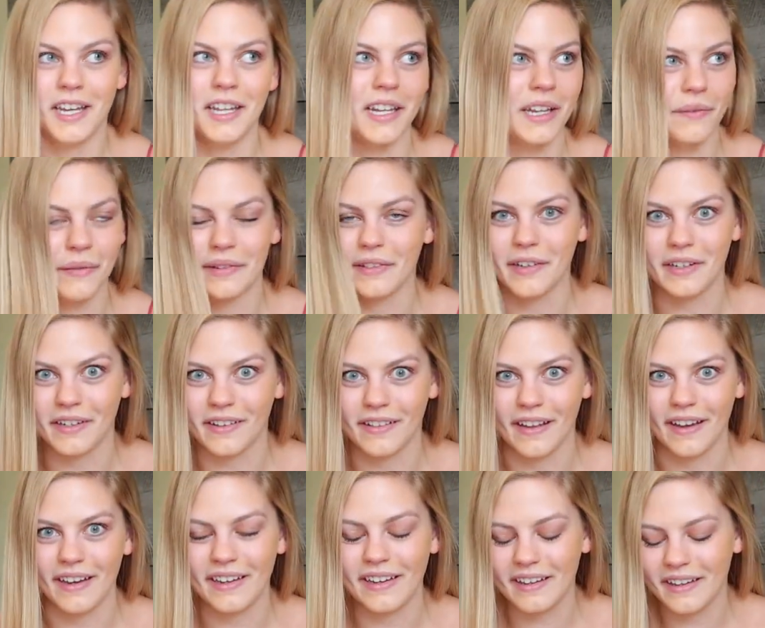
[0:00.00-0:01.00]
gonna even look
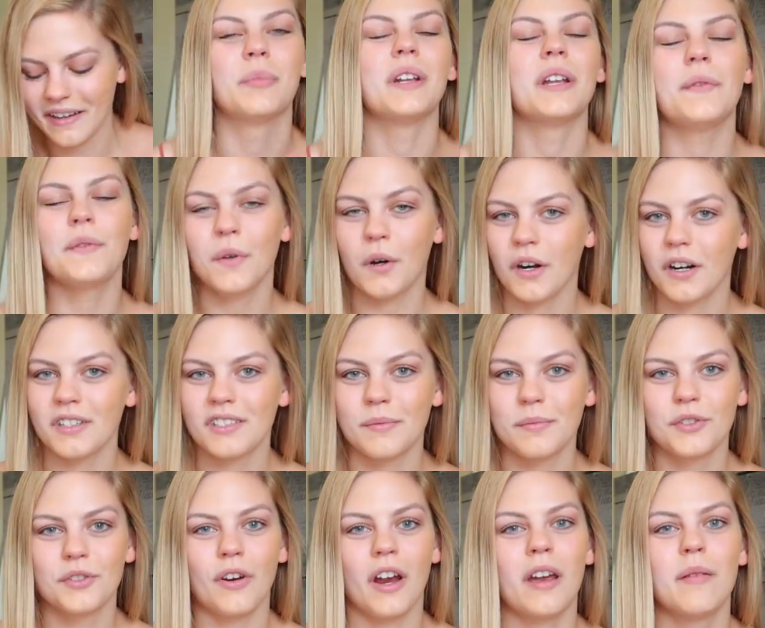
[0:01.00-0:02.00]
like. But if you are a
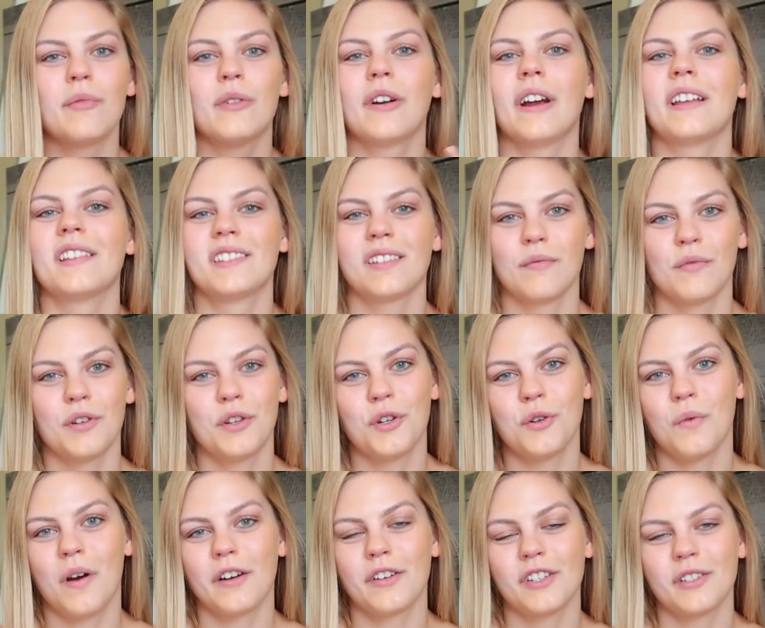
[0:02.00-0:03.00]
subscriber and someone
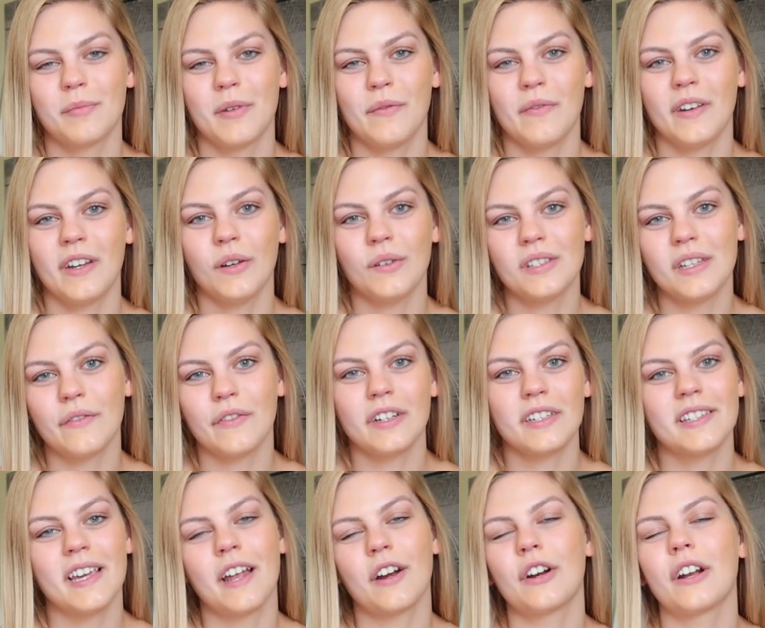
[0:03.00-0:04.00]
who watches my videos
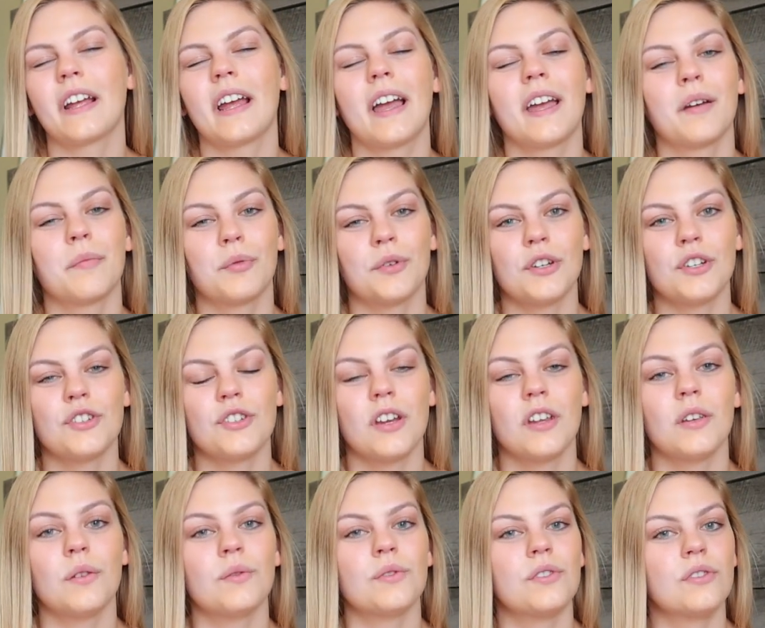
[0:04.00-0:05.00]
every Saturday, I
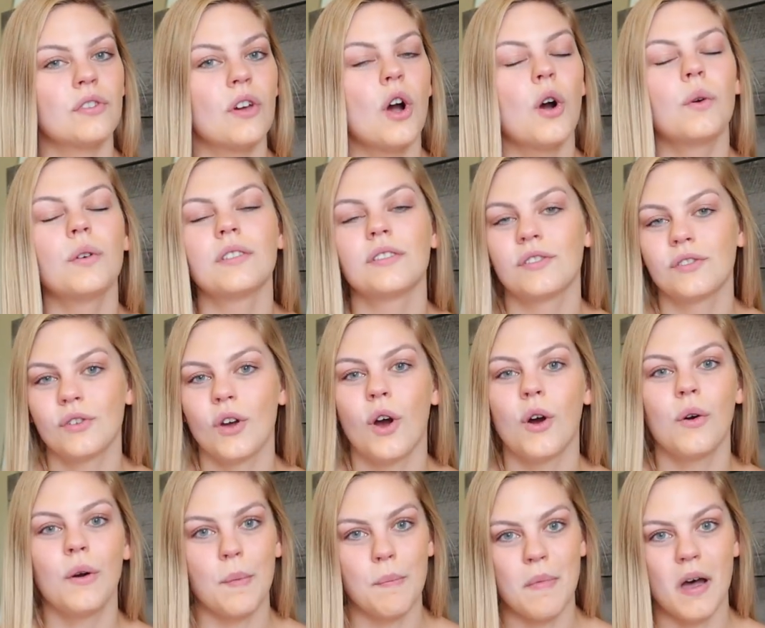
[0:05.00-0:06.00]
appreciate you so,
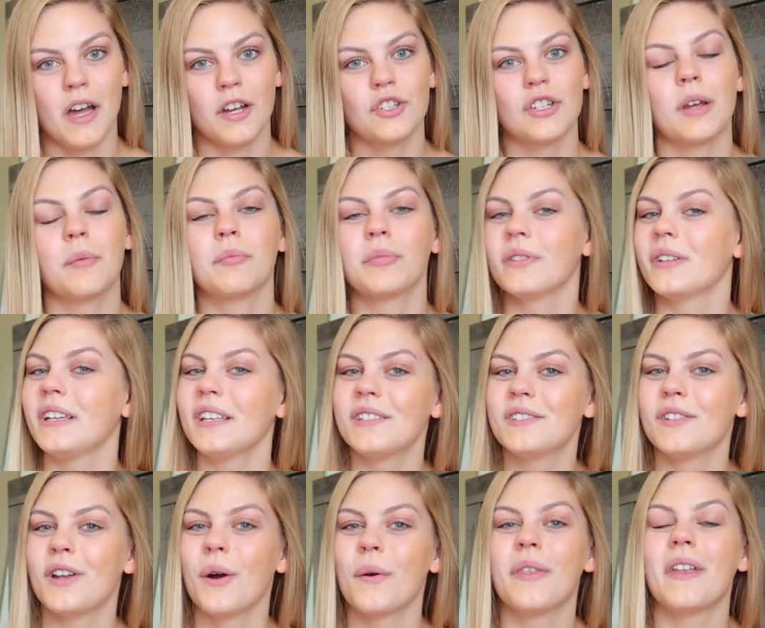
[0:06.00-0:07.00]
so much. And
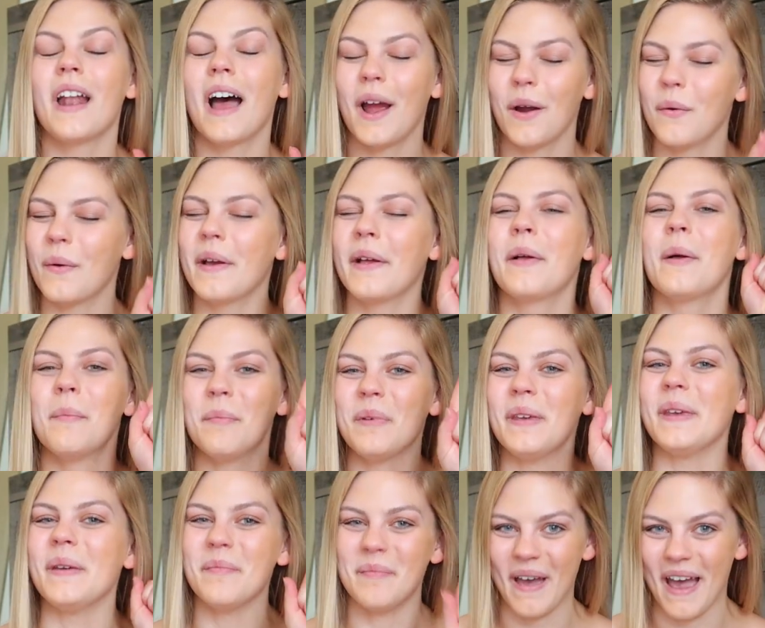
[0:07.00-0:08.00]
please know that I will
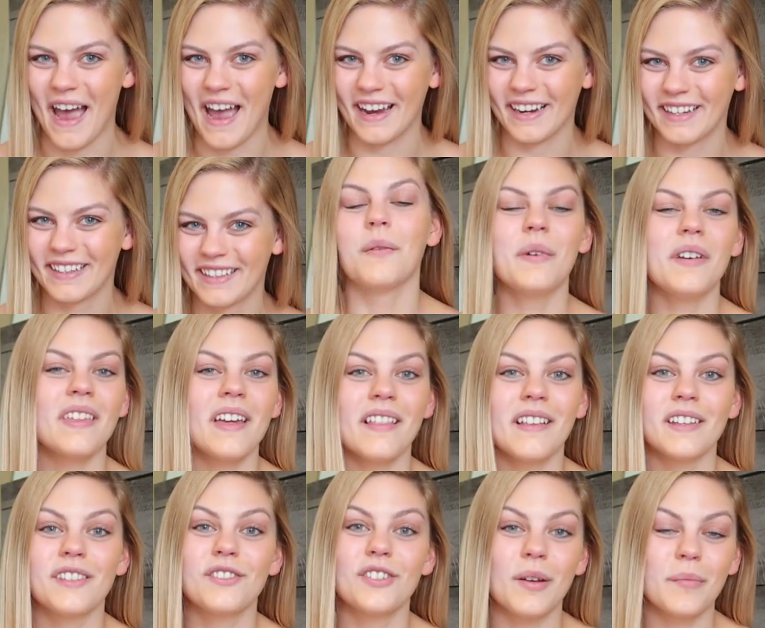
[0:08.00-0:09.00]
be back. And with
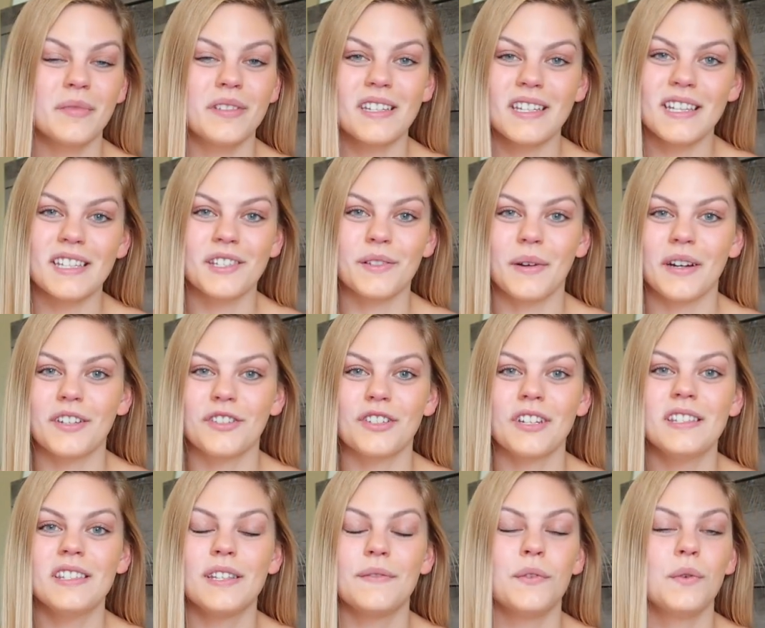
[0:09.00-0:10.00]
that, let's jump into these
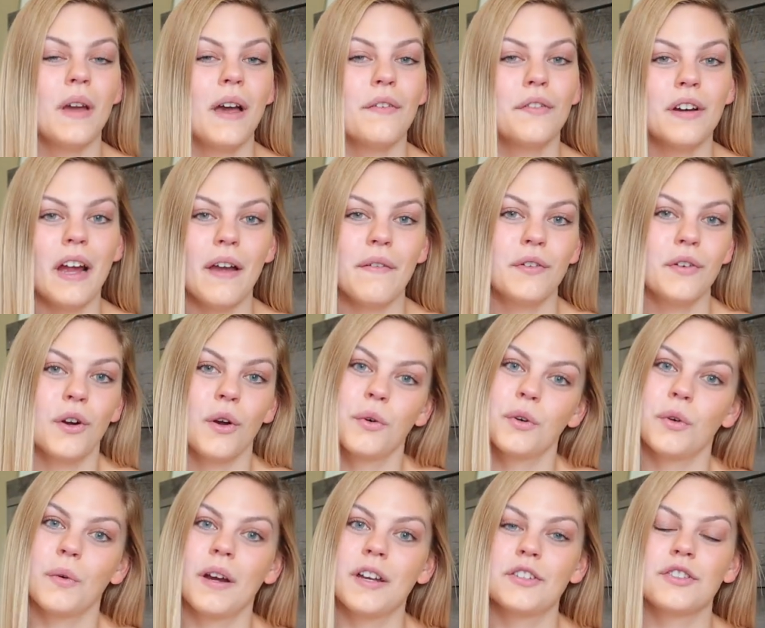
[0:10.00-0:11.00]
questions. If you ever have your
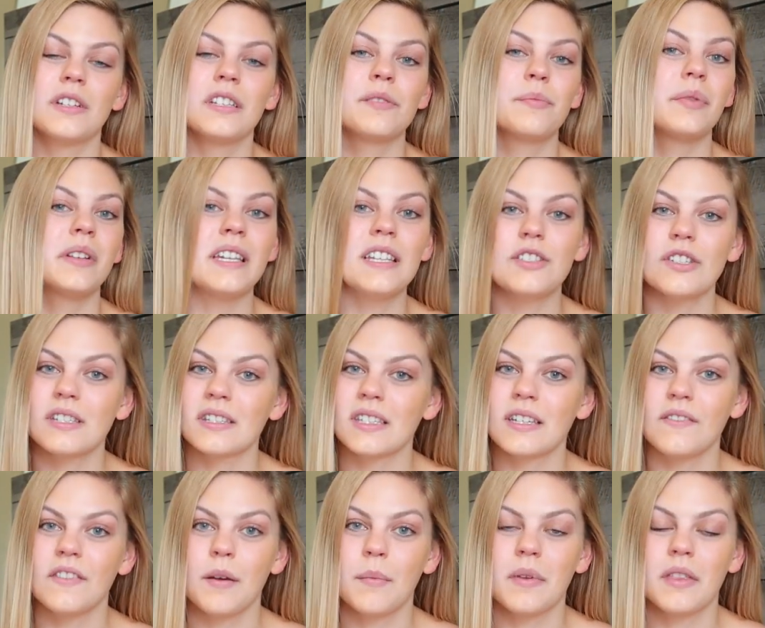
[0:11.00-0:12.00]
own questions, please just
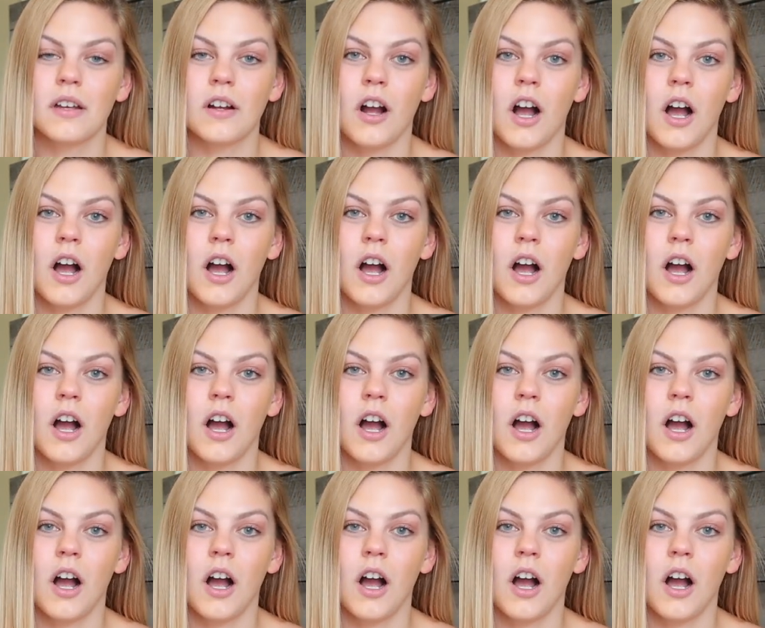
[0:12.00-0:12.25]
leave them in the